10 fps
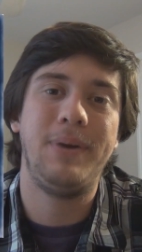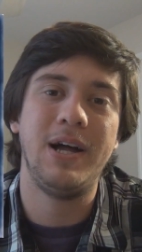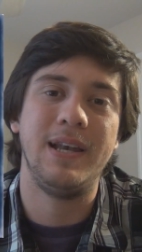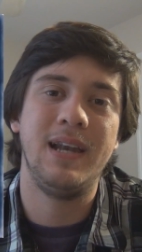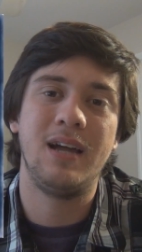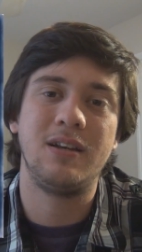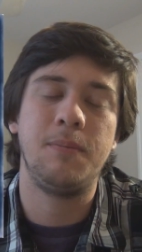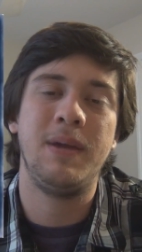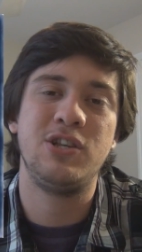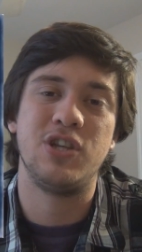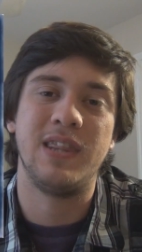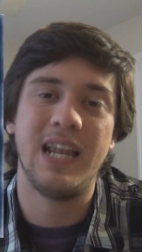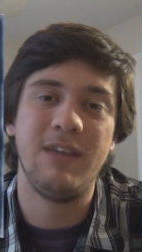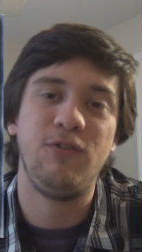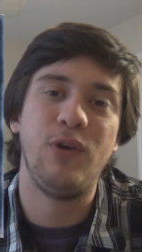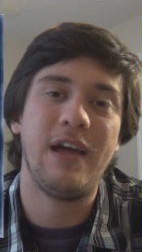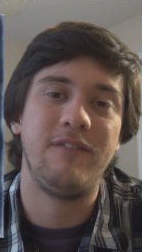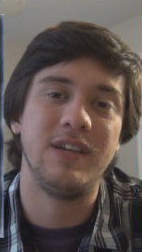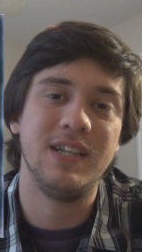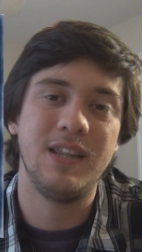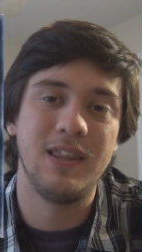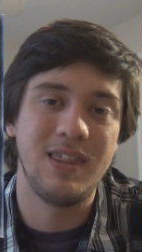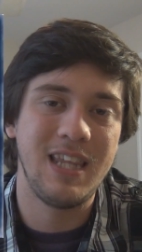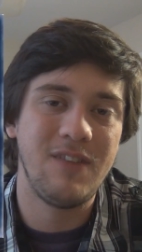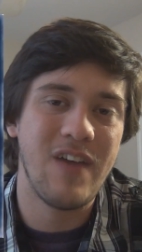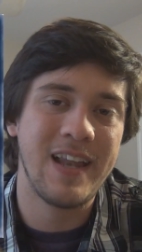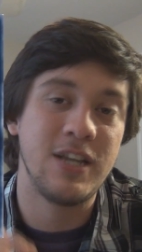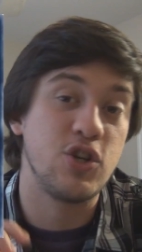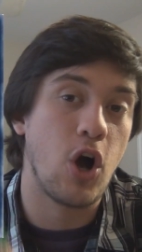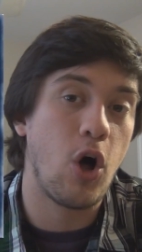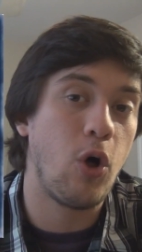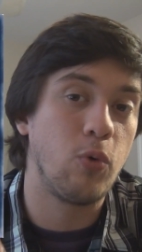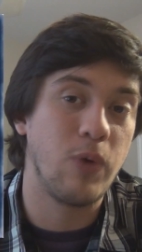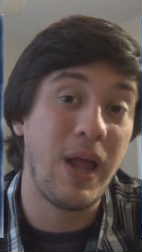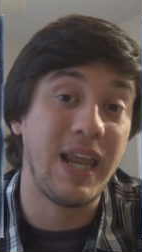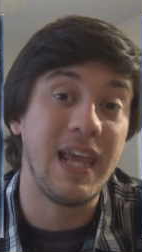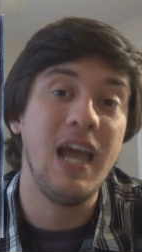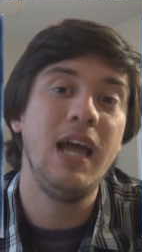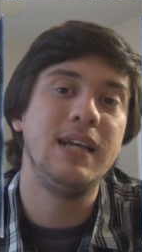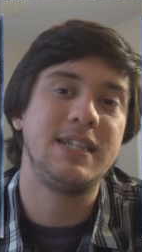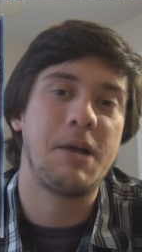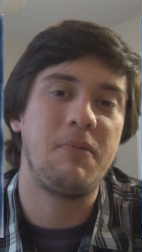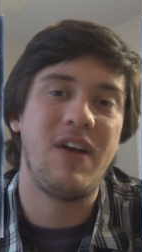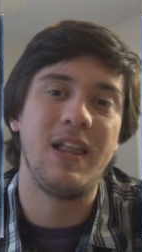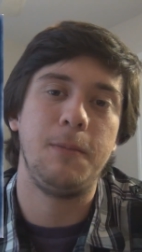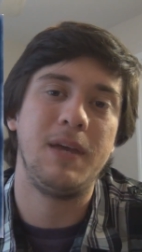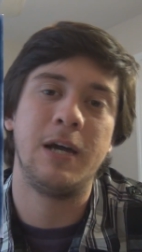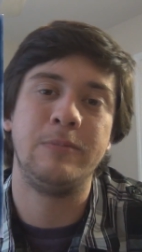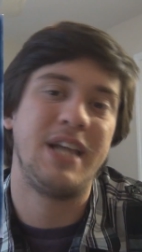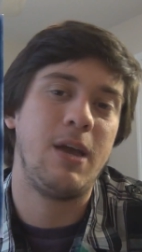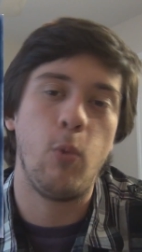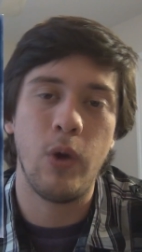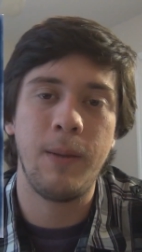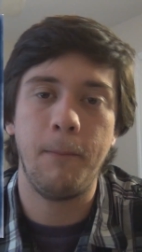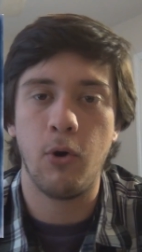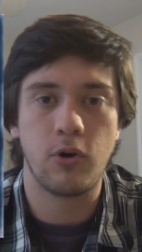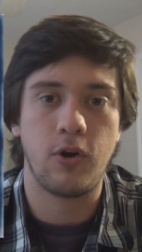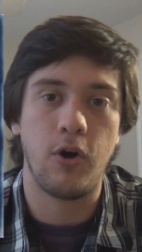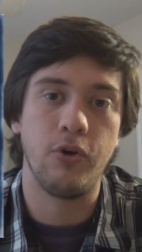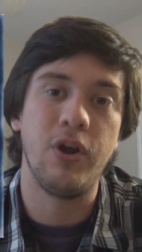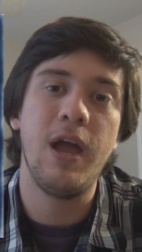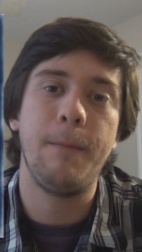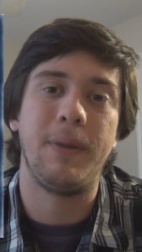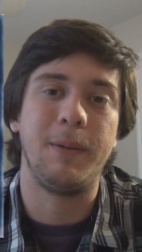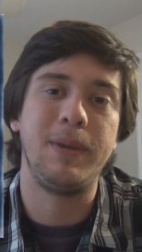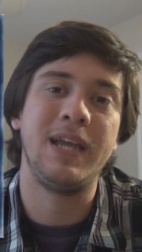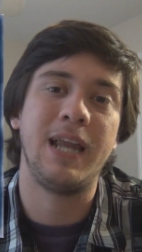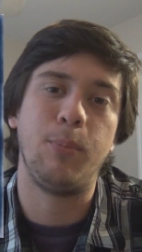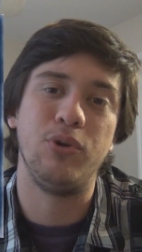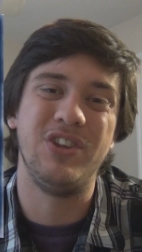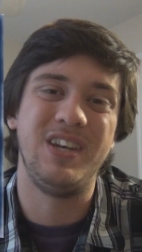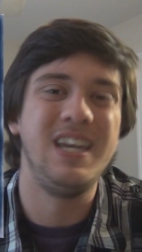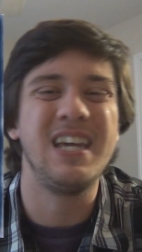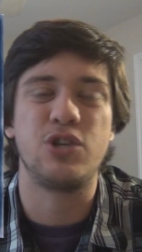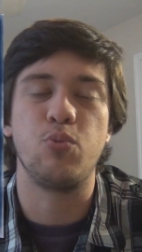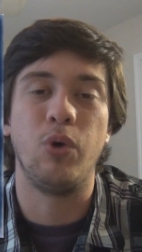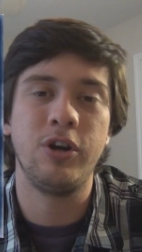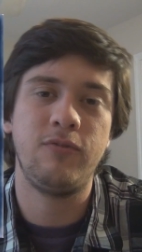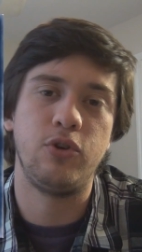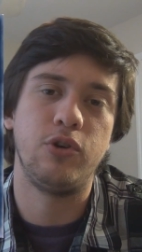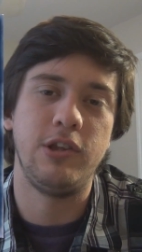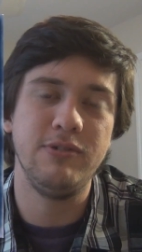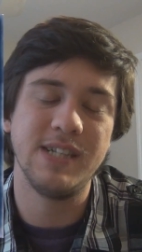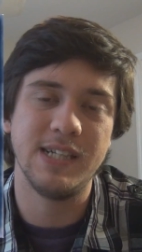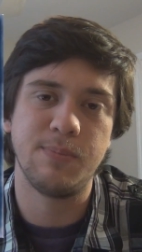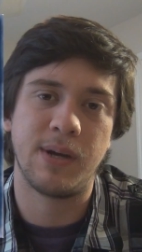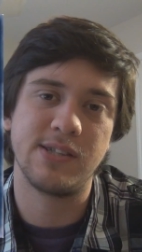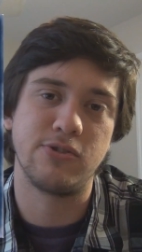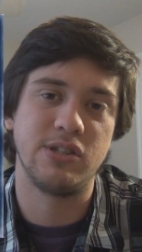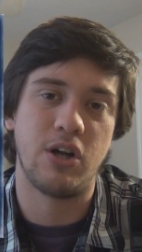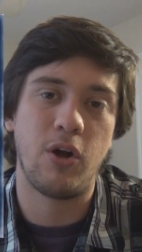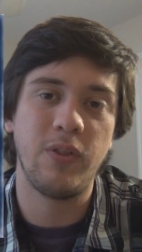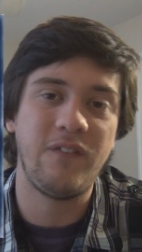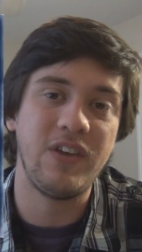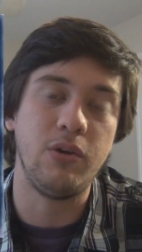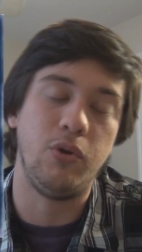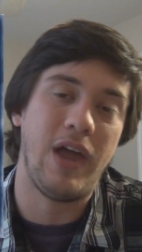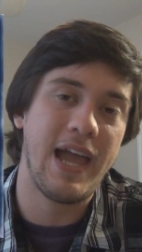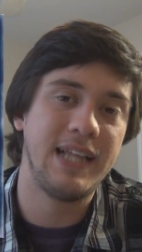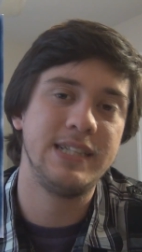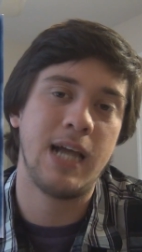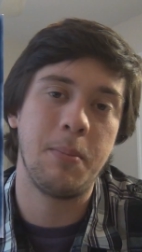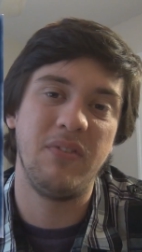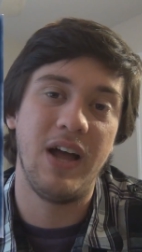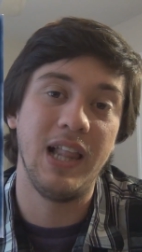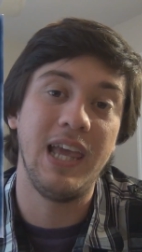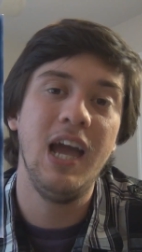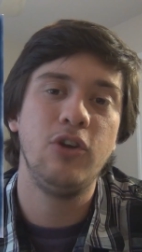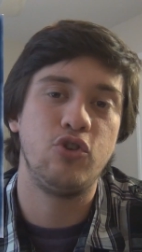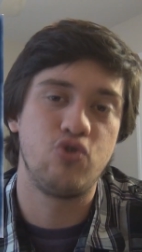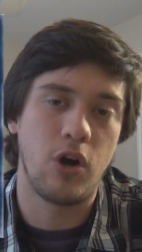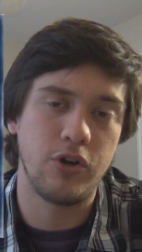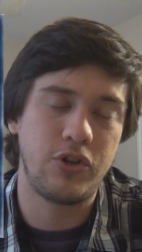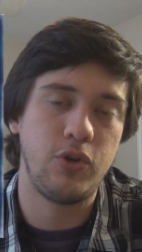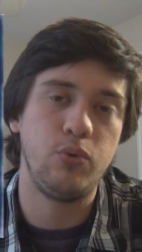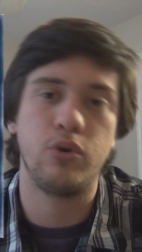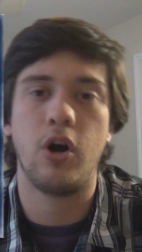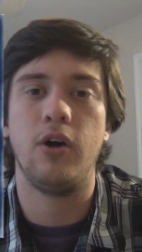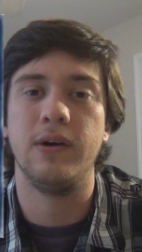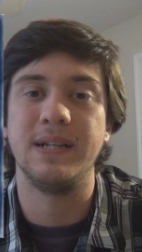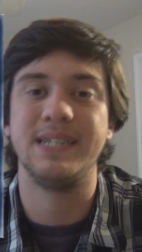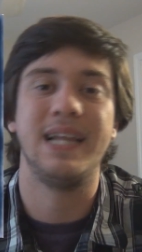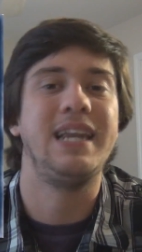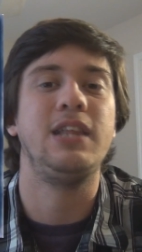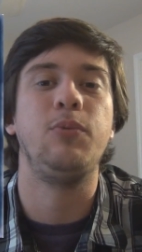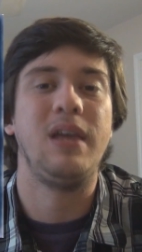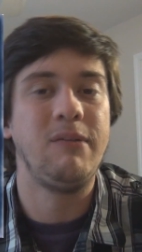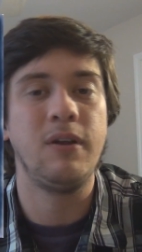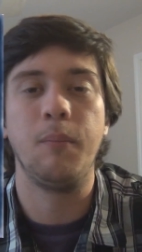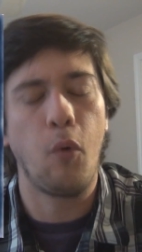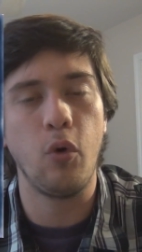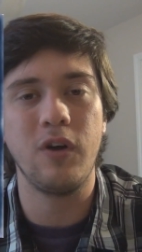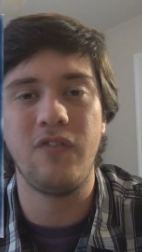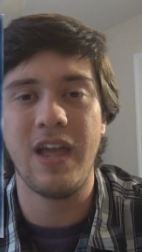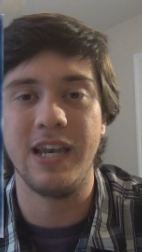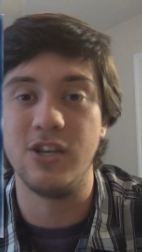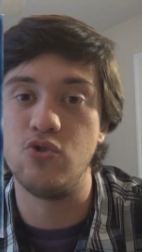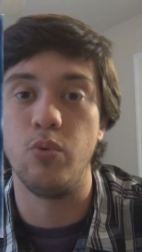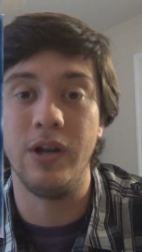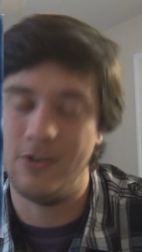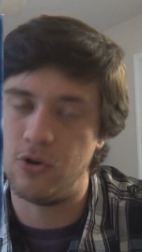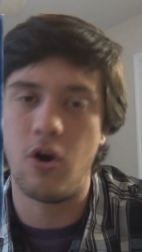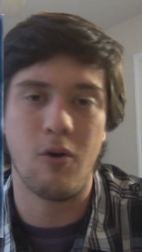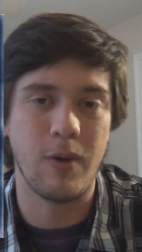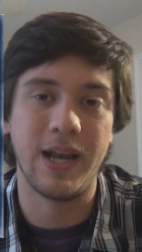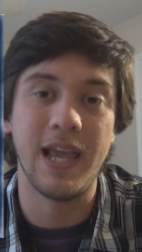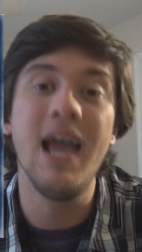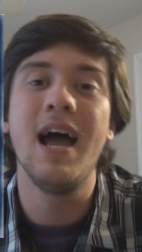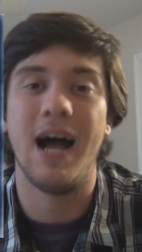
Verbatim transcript: But not to mention that if you have the advantage already, Cyber Valley becomes a win more card by being able to ditch one of your useless monsters on the field and Cyber Valley to draw two cards, netting you even more advantage when you're already